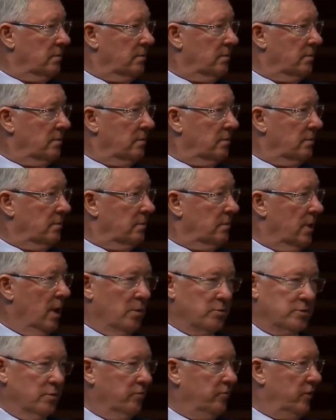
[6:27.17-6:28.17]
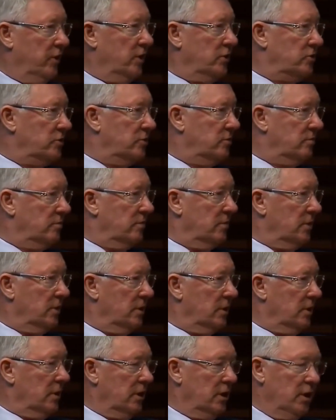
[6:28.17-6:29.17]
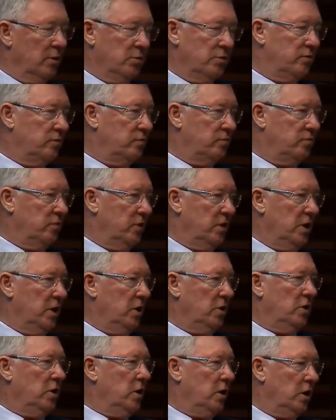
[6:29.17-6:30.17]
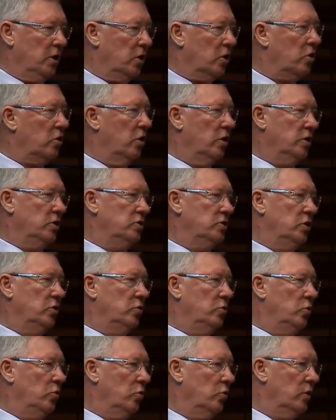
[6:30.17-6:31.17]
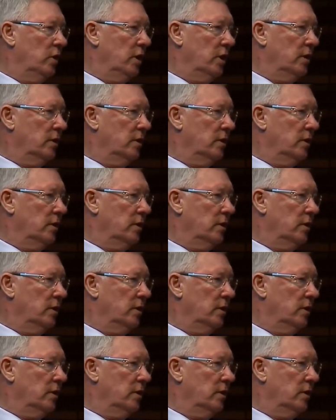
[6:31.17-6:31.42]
That was him finished. He had the courage to do all that.